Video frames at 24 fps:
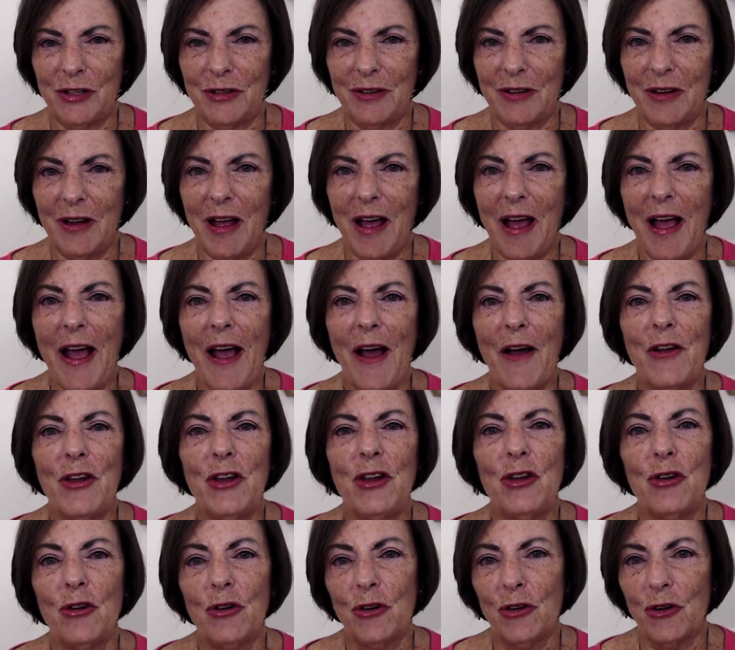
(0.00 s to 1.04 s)
how
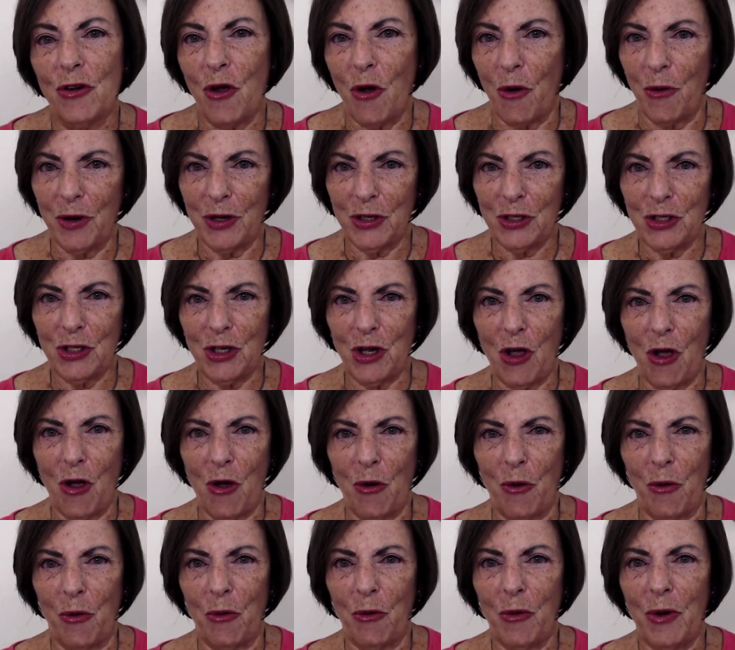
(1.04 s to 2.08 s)
you're going to go